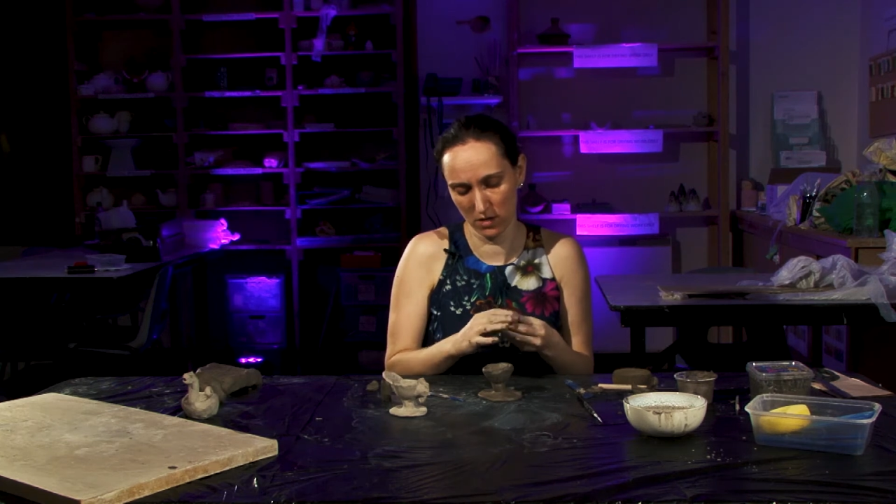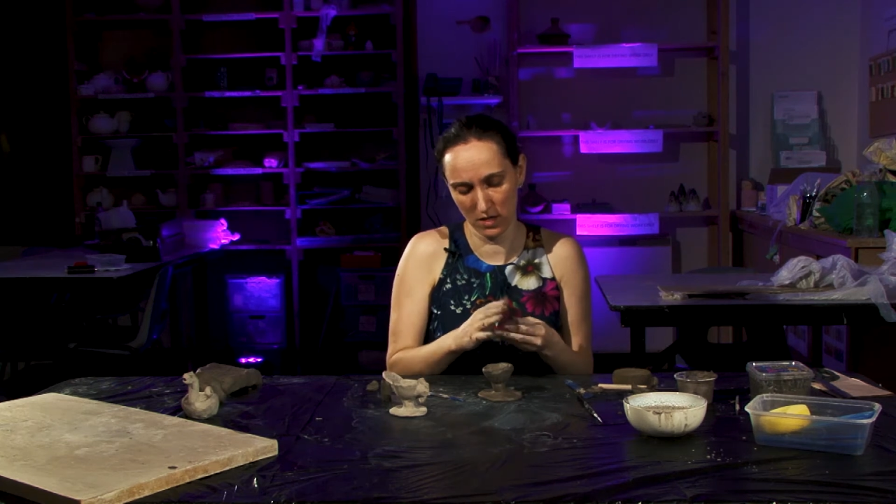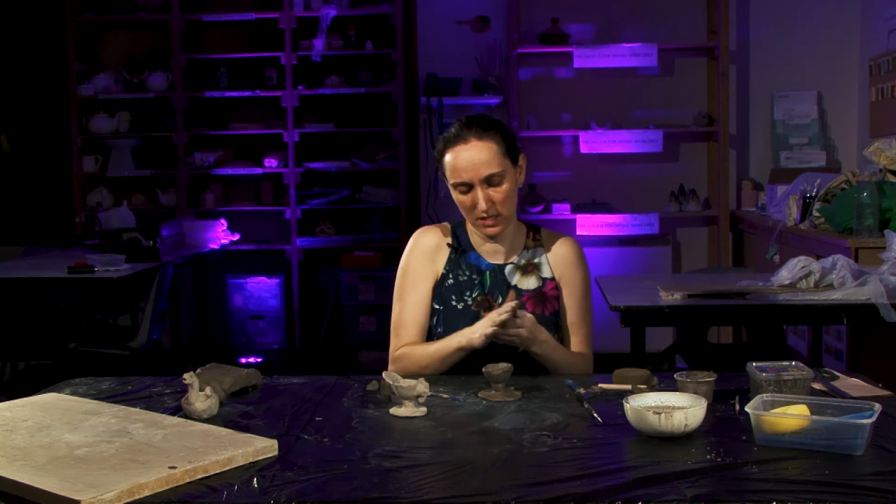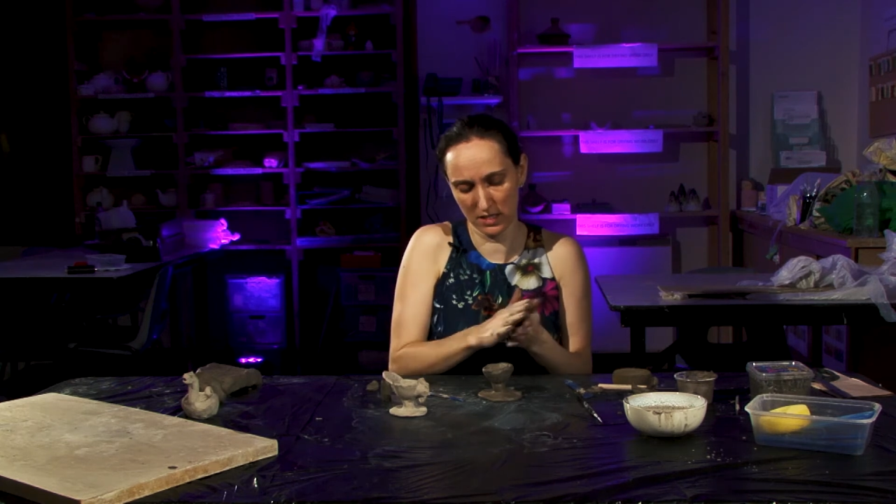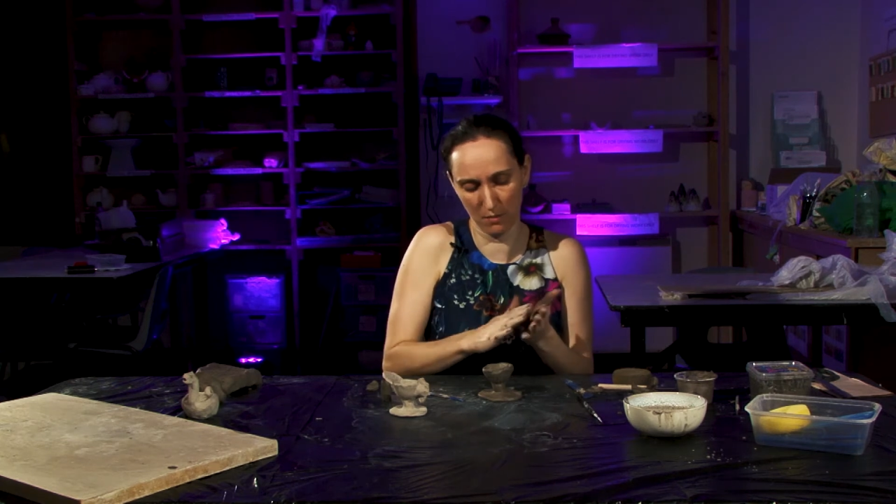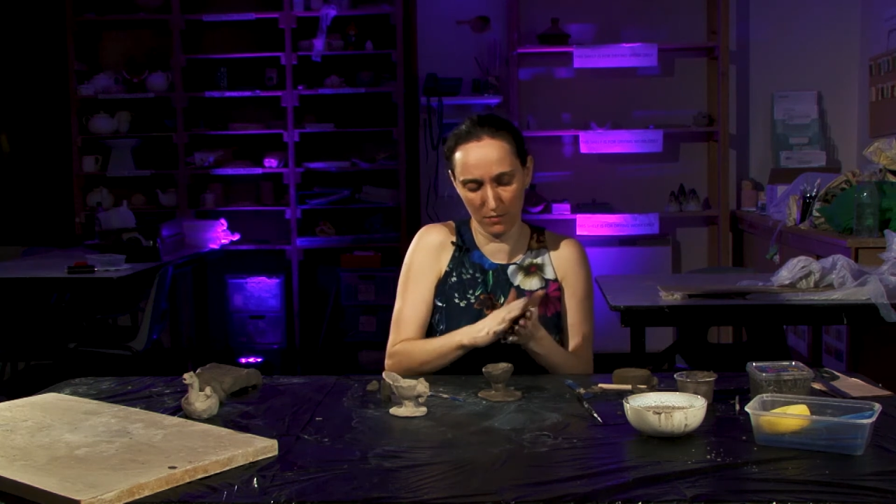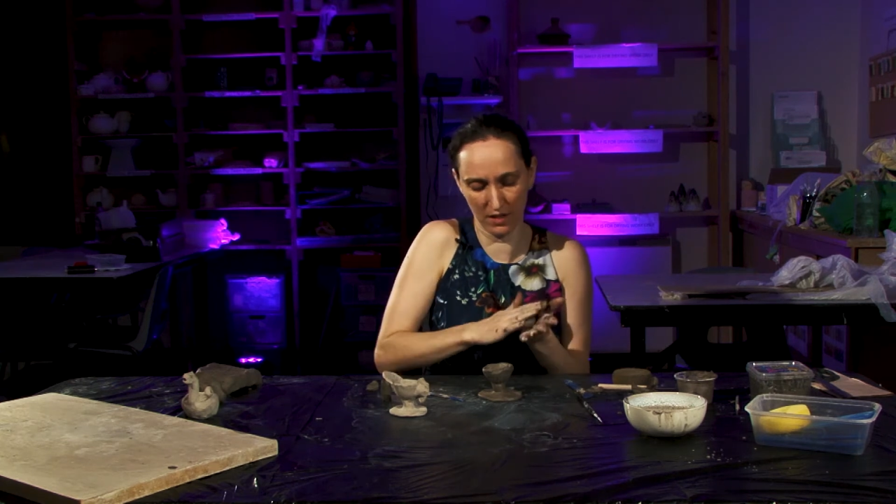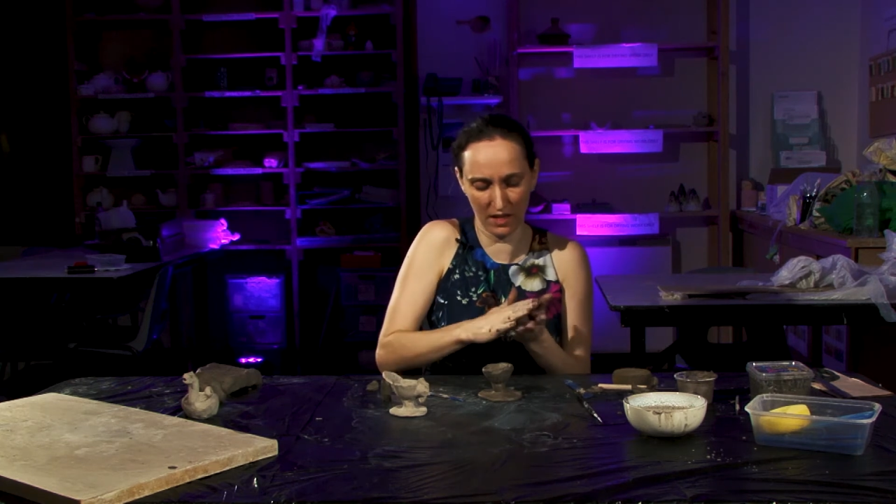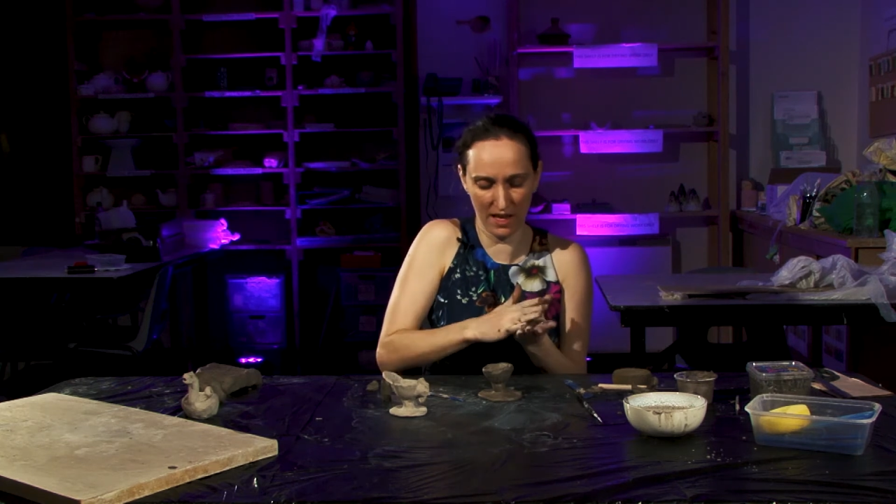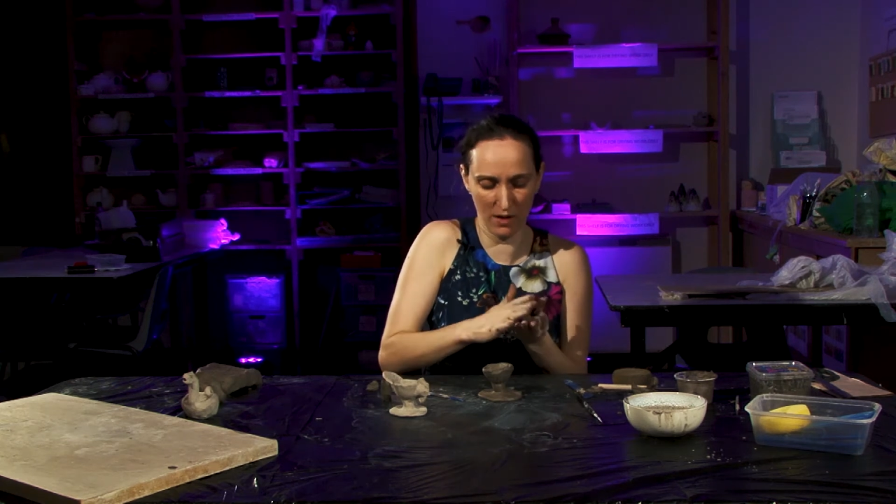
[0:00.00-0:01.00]

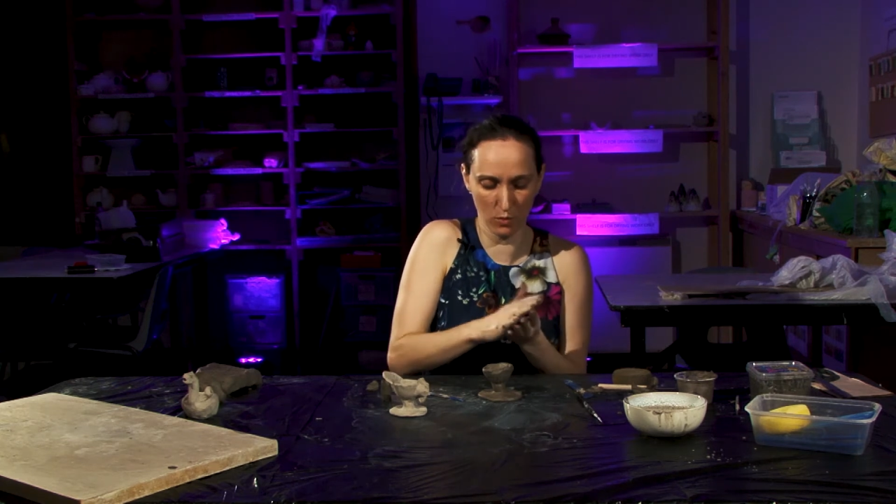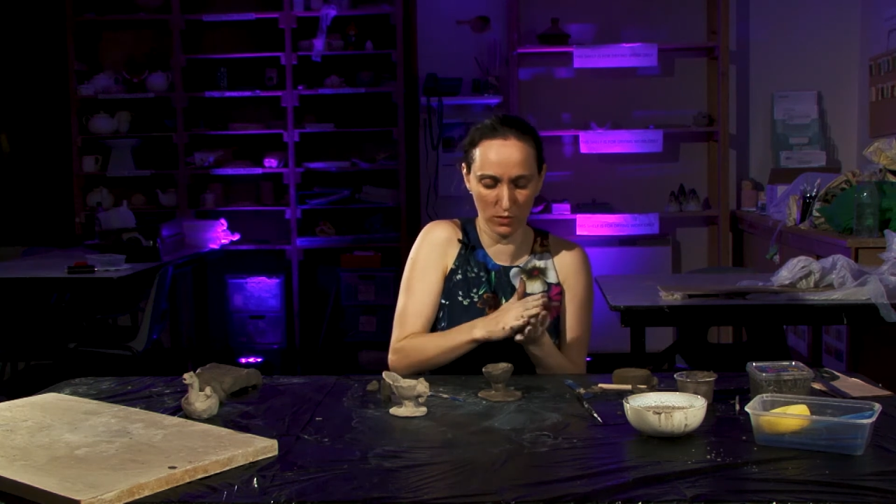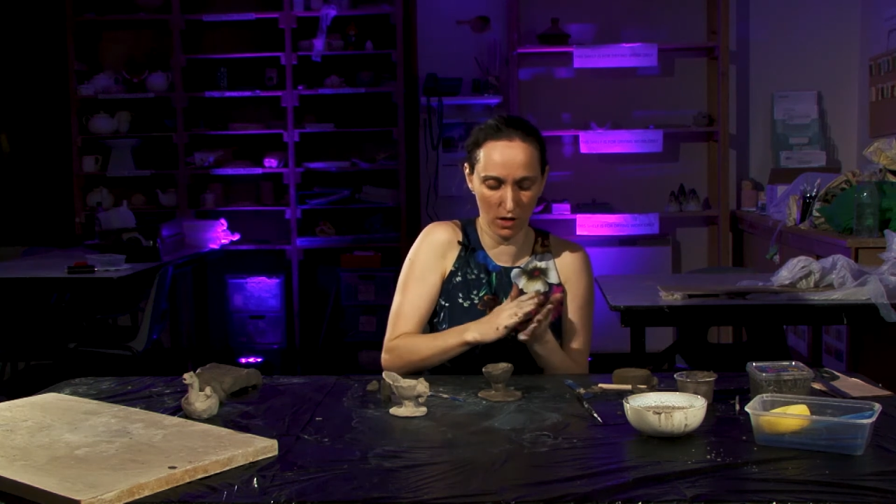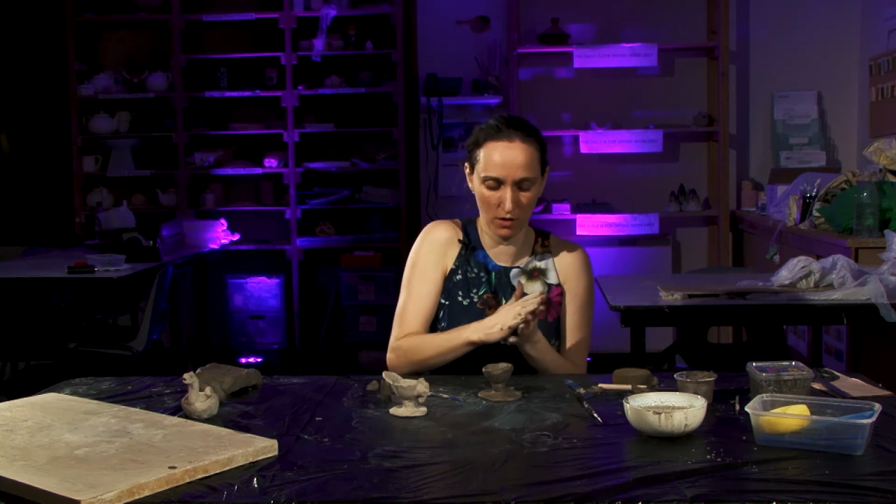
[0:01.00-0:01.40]
something else